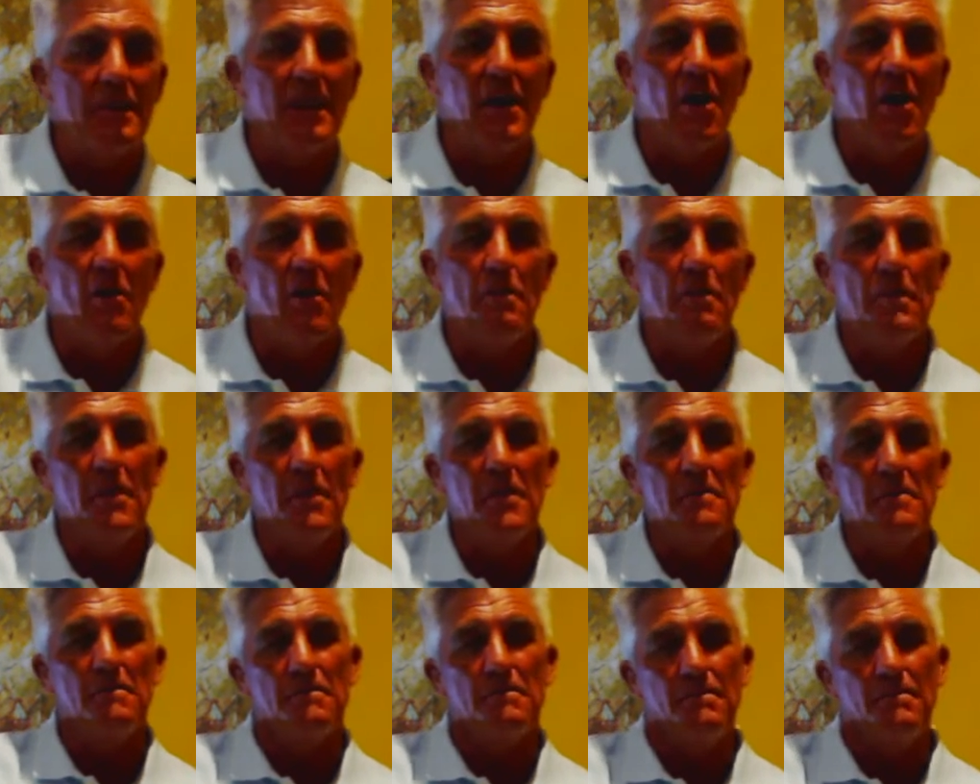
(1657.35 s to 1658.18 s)
and help
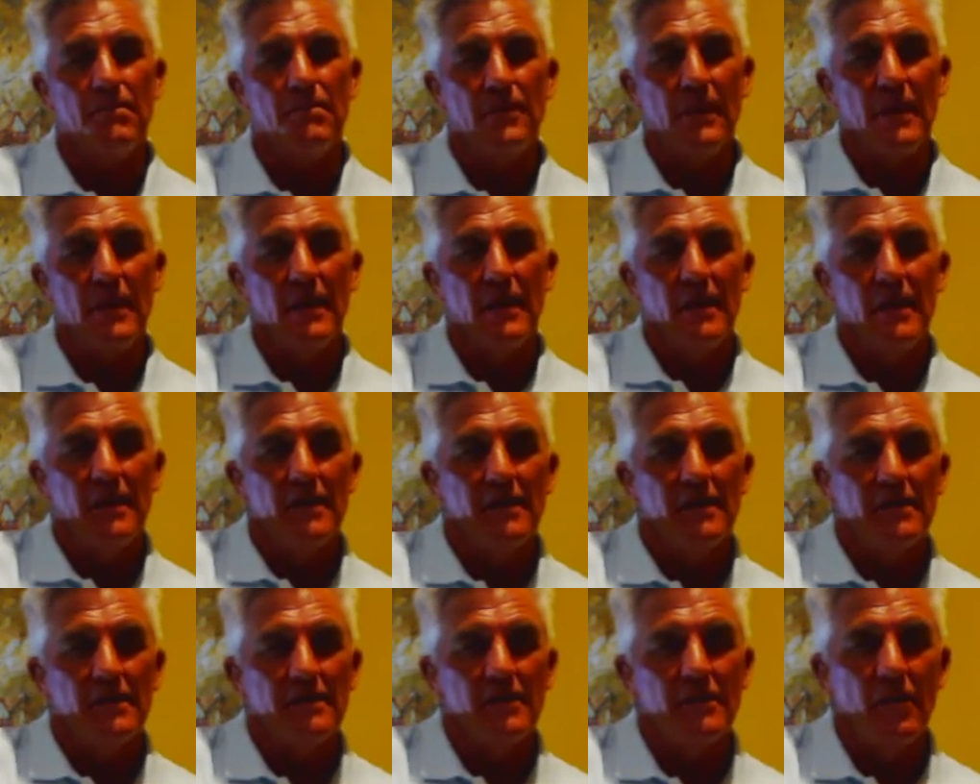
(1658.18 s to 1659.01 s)
them.
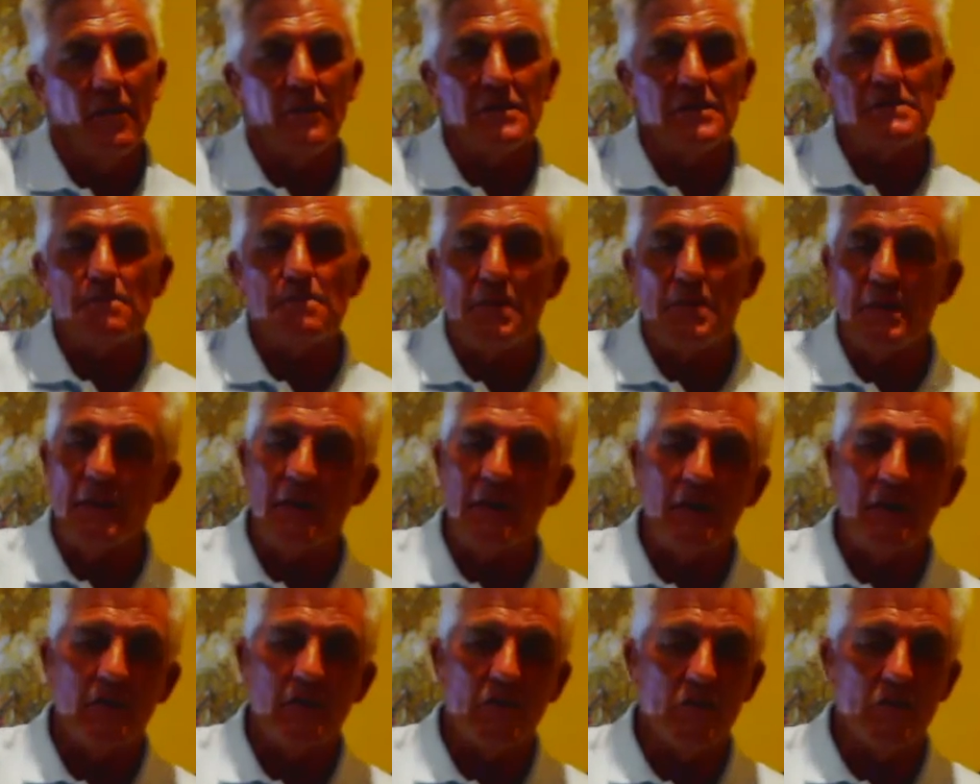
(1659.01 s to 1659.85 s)
All this
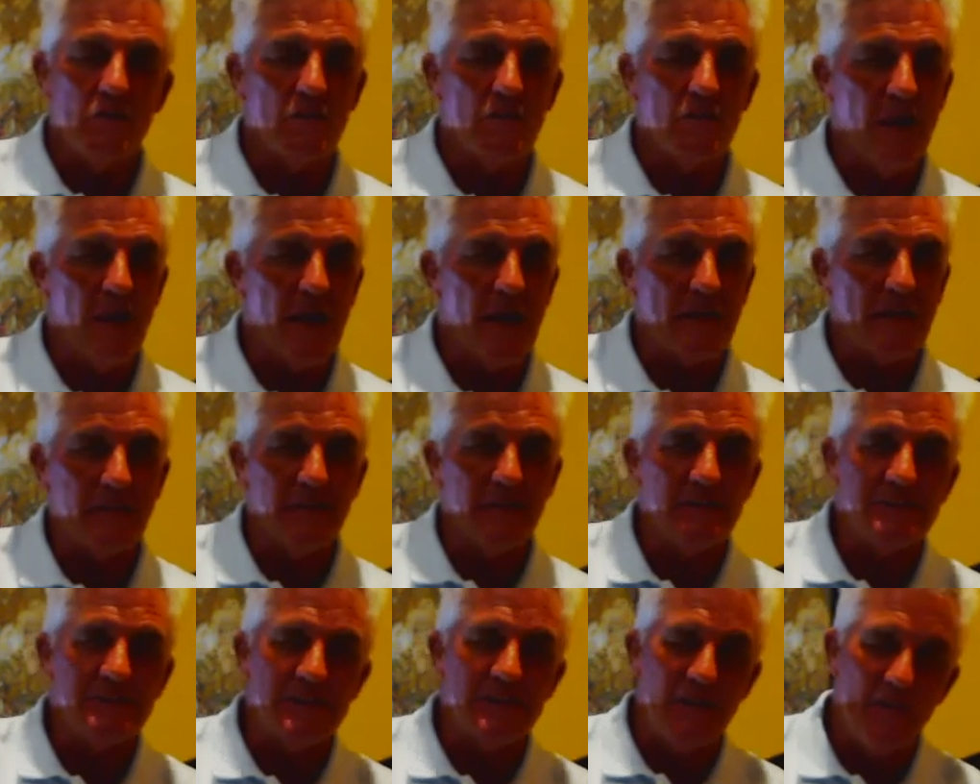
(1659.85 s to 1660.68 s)
political
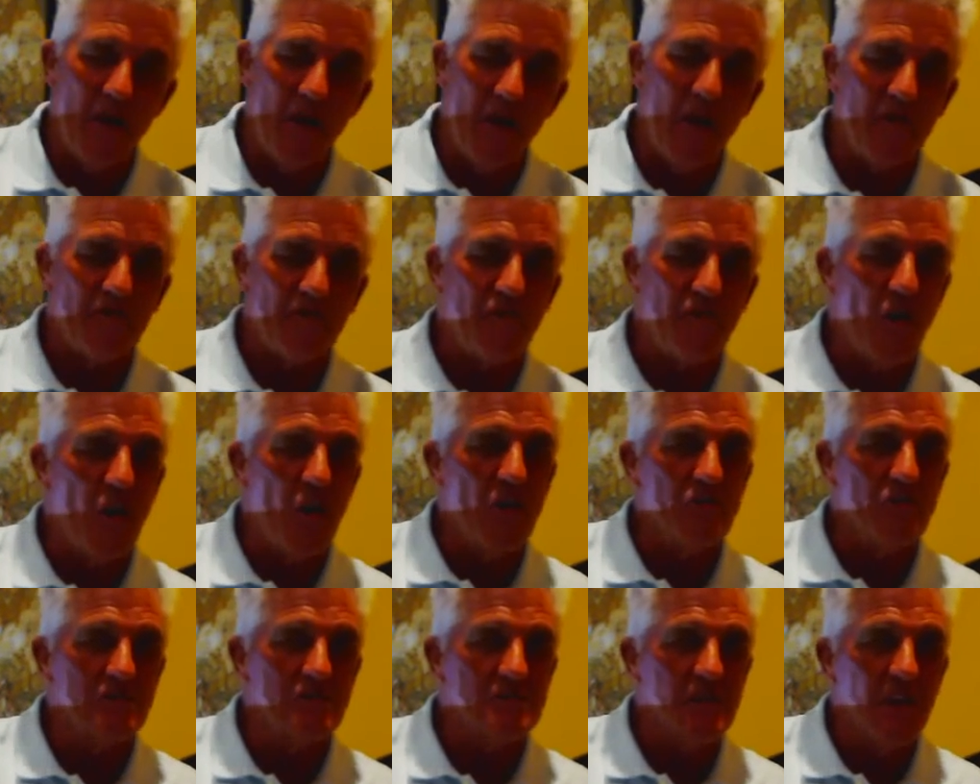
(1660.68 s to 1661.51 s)
correctness, come on
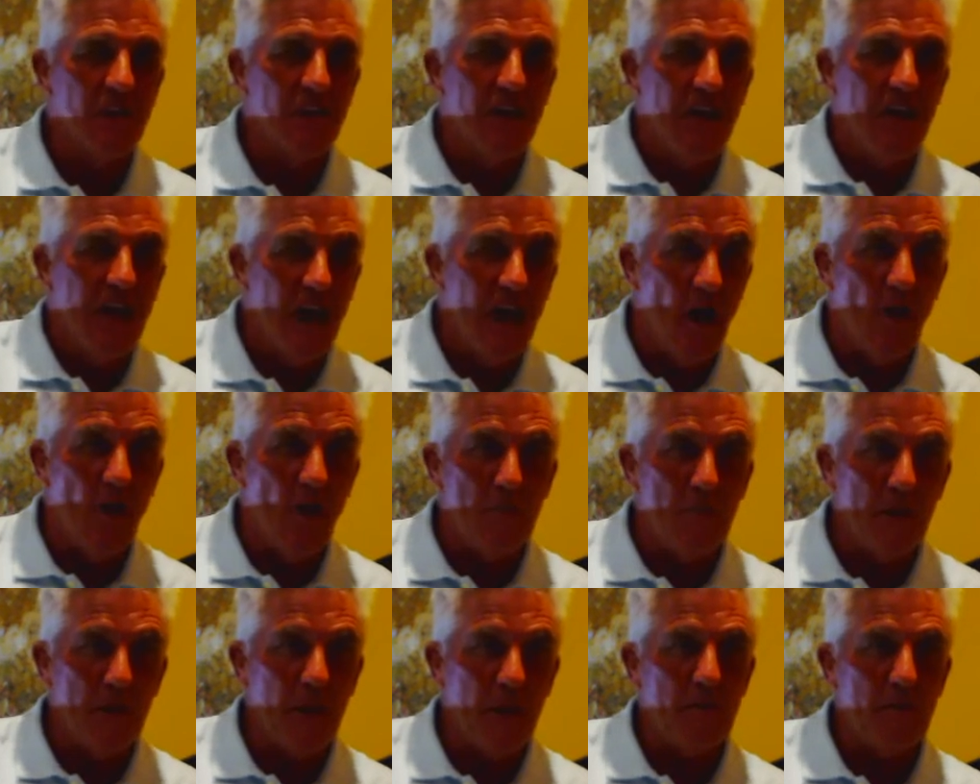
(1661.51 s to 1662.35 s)
folks,
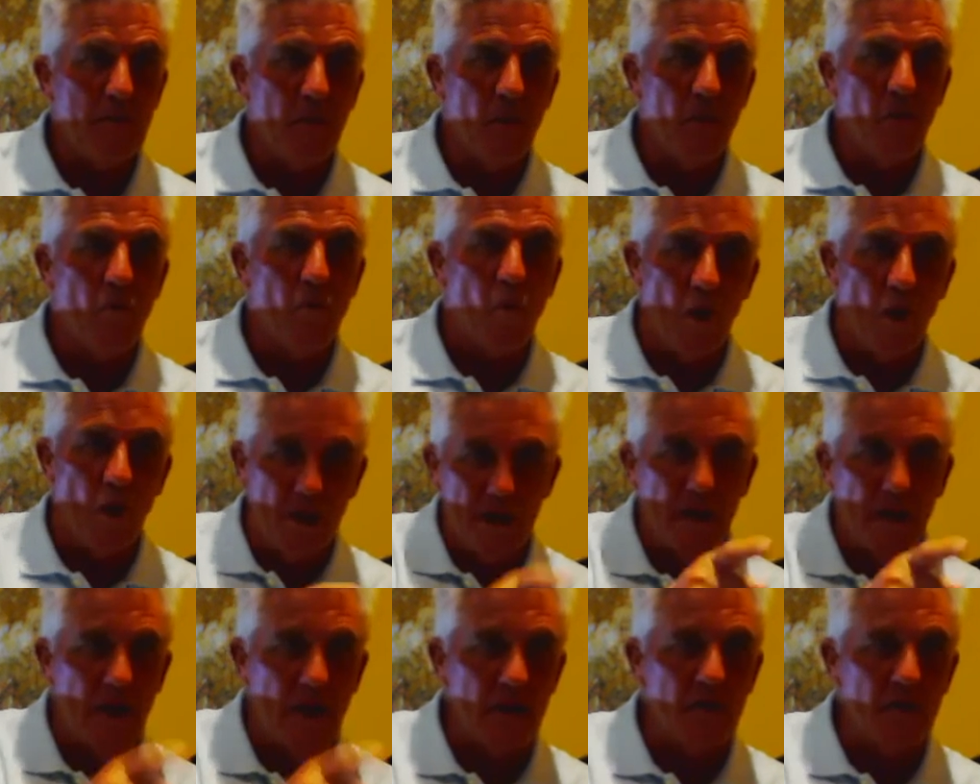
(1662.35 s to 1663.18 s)
help people. What are
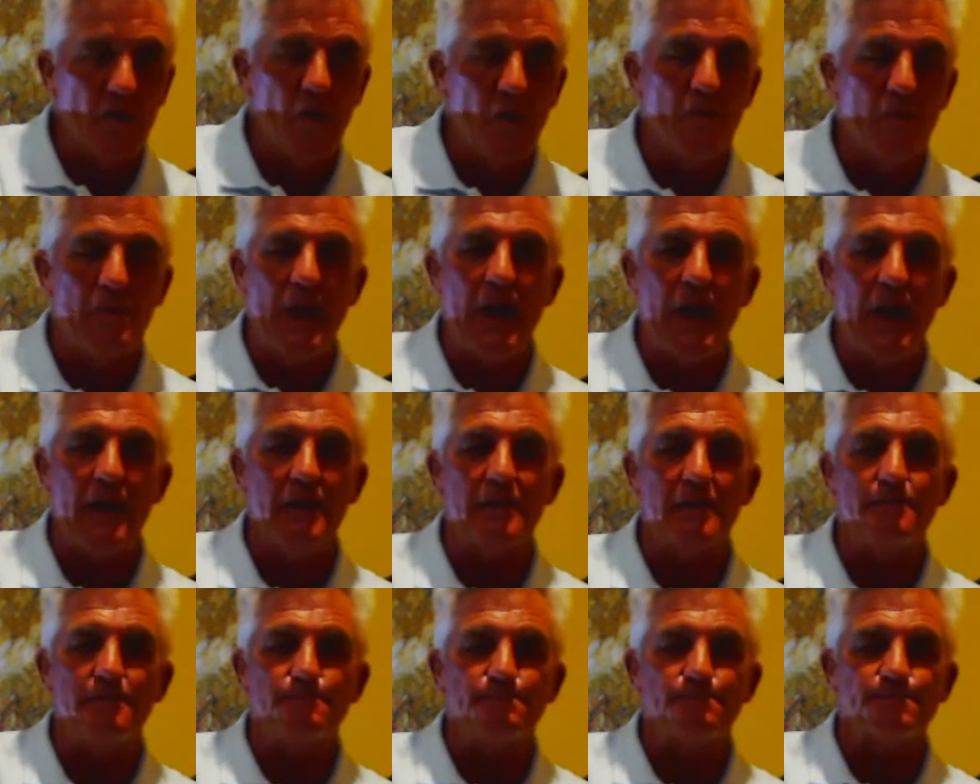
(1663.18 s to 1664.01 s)
you going to do about
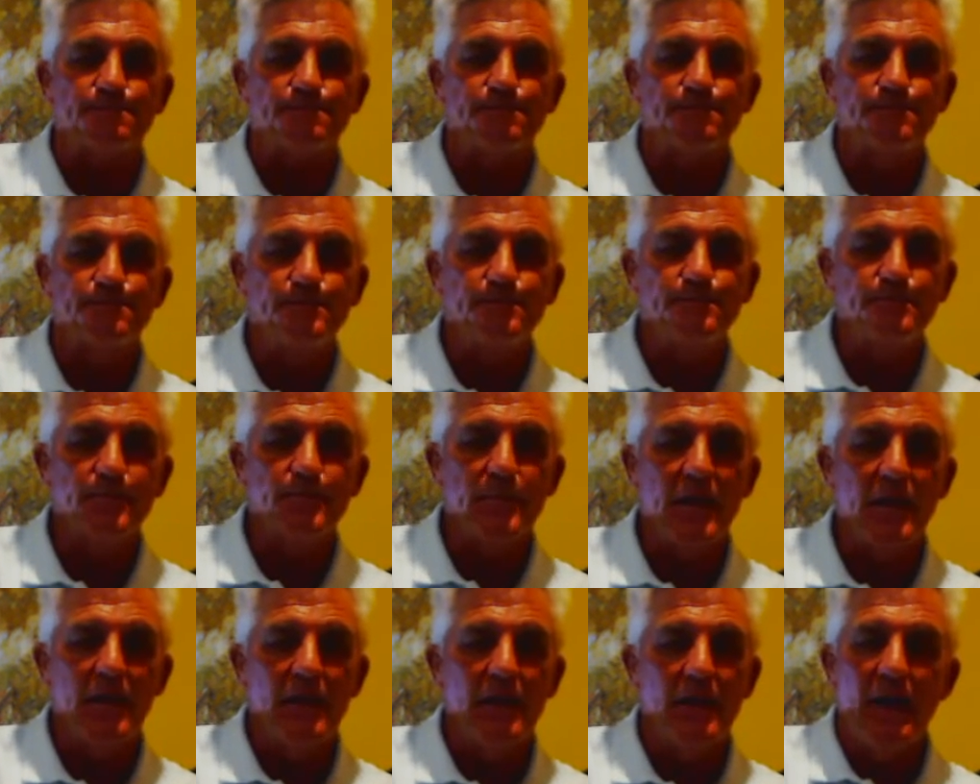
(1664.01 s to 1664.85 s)
it?
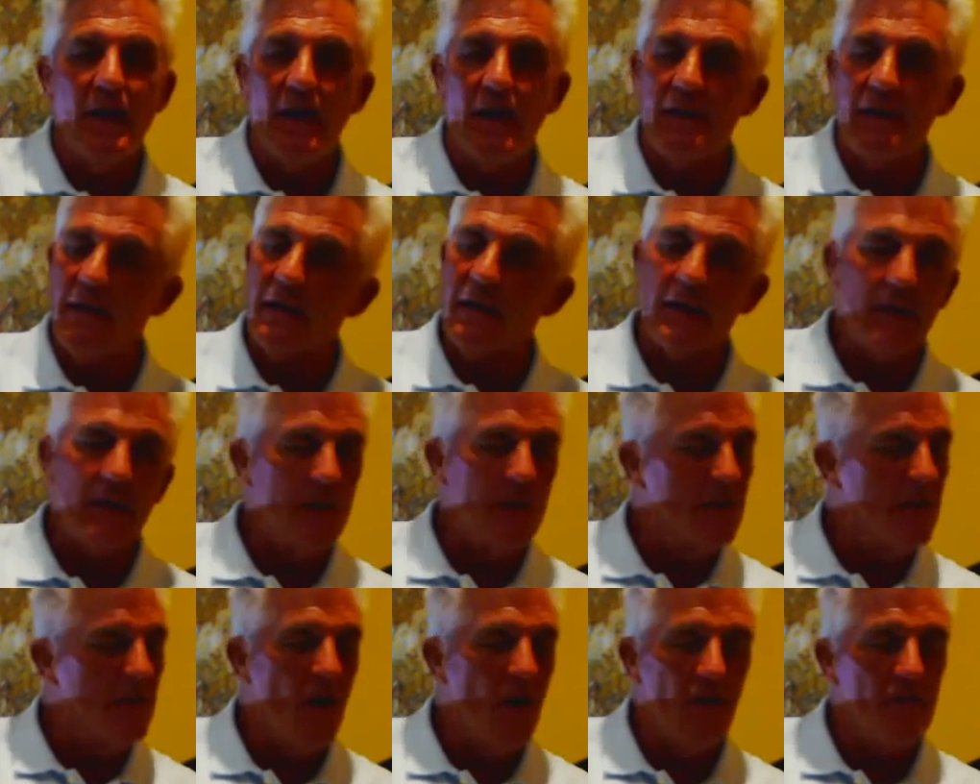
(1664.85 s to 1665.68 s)
And they're
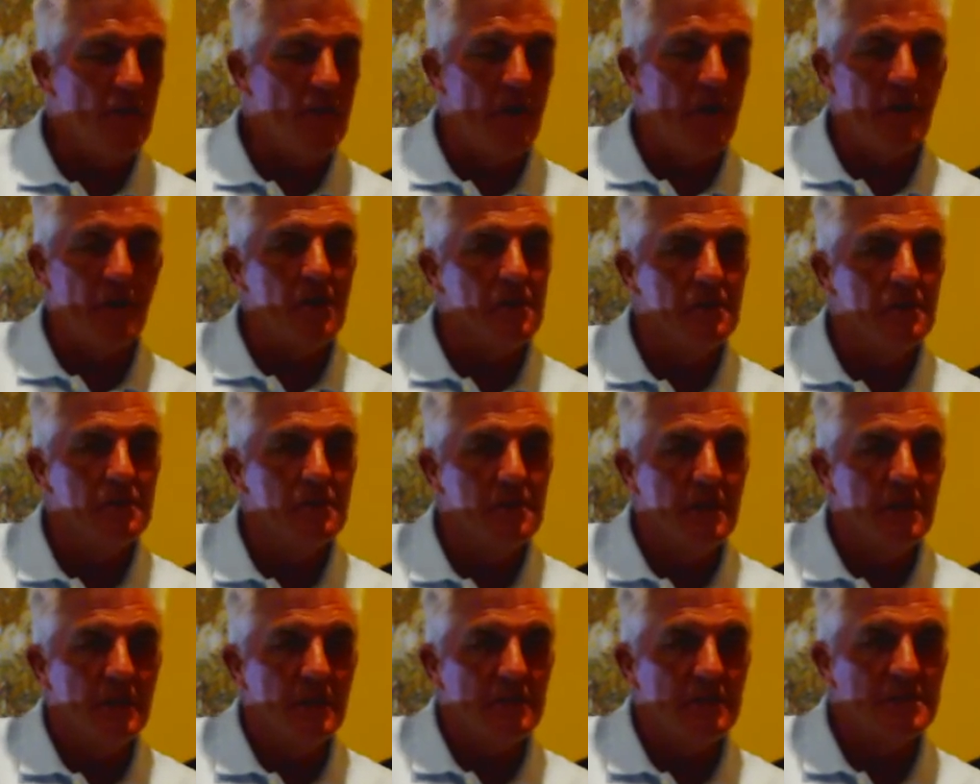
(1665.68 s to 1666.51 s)
going to not know.
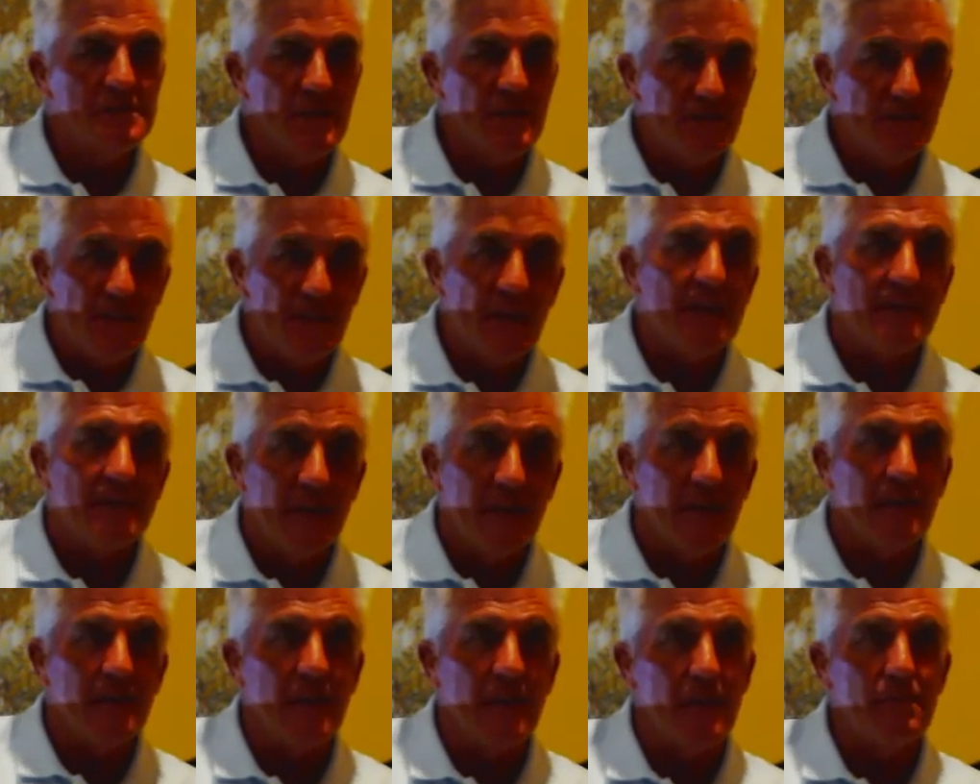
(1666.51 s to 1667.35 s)
Because if they
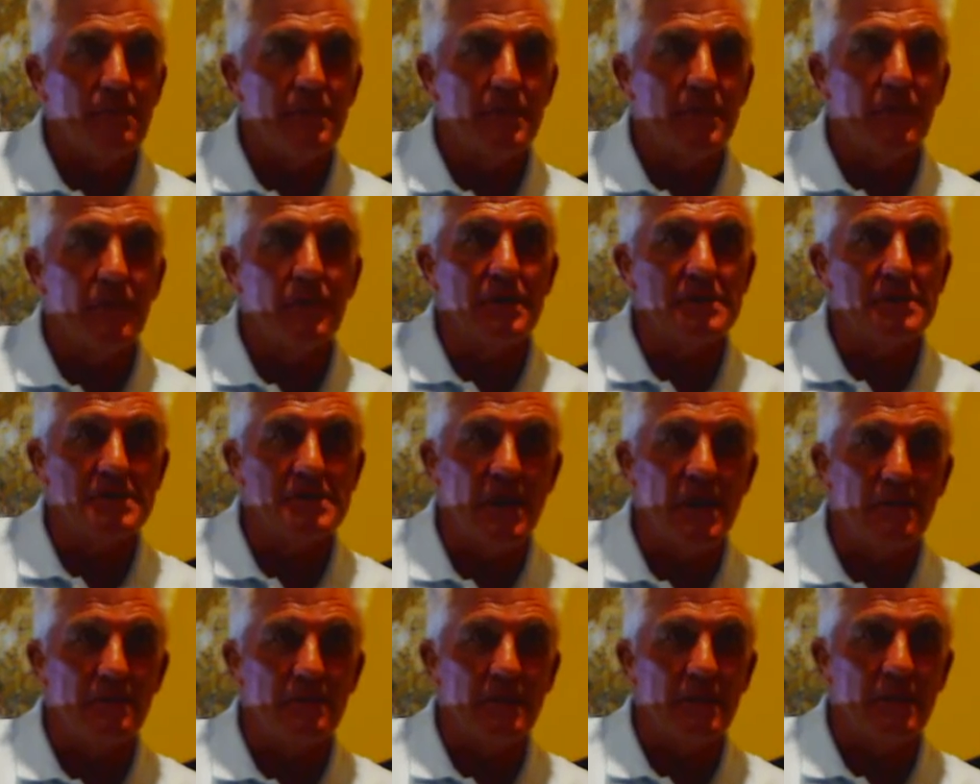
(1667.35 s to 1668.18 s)
did, they'd be doing
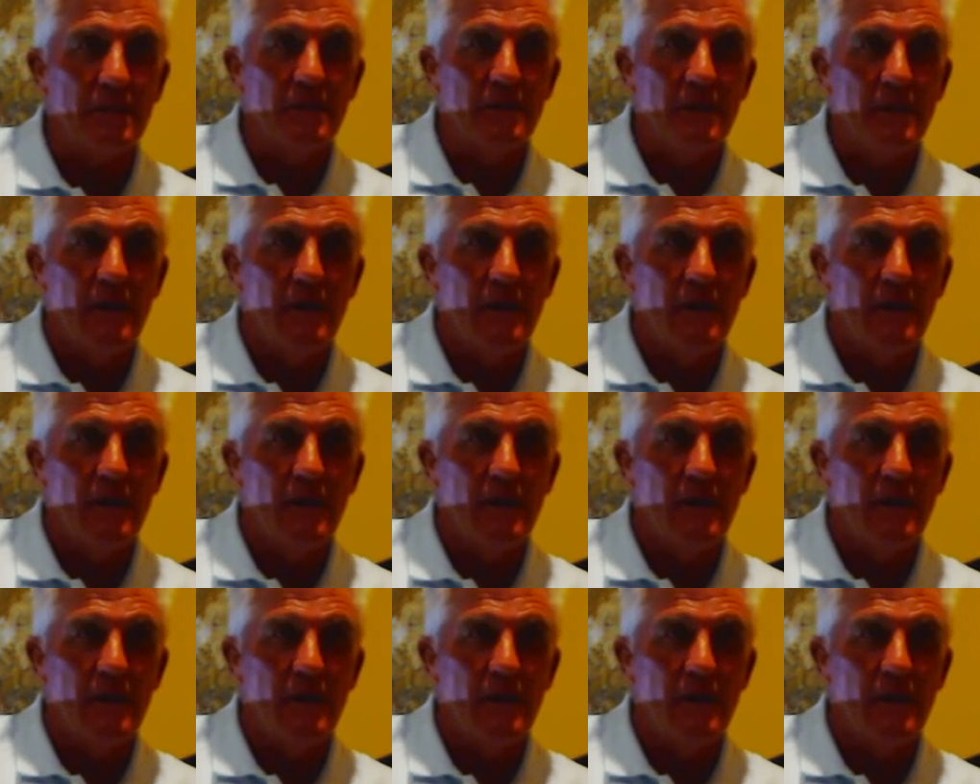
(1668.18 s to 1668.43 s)
something.